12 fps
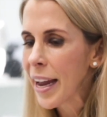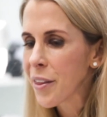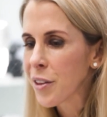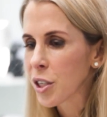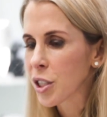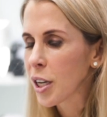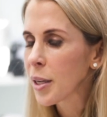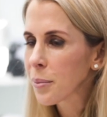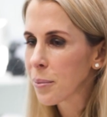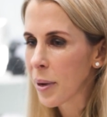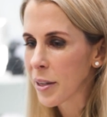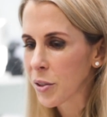And there's
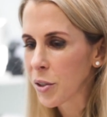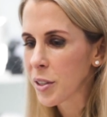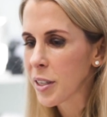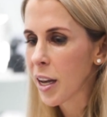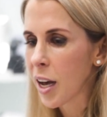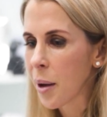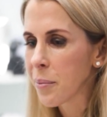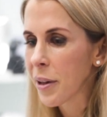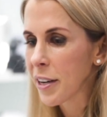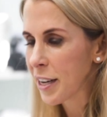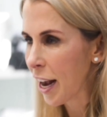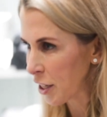certain muscles
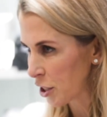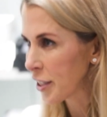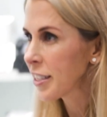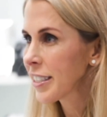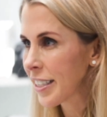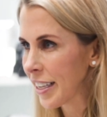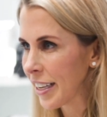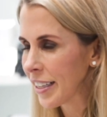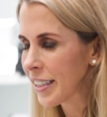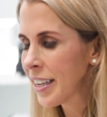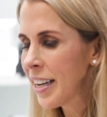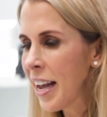that attach to the
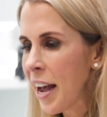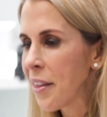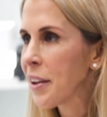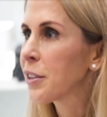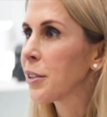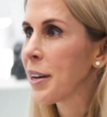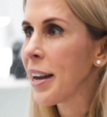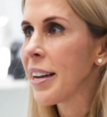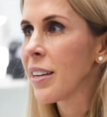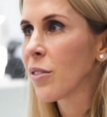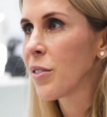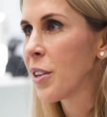skin, and they
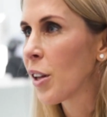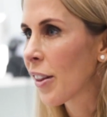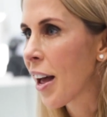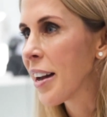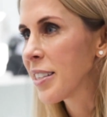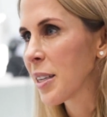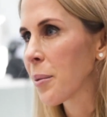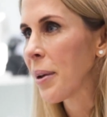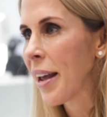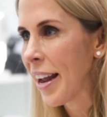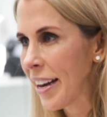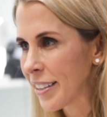create the lines that
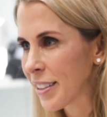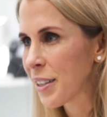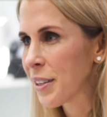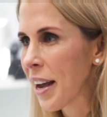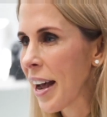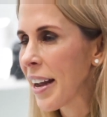we hate. Okay.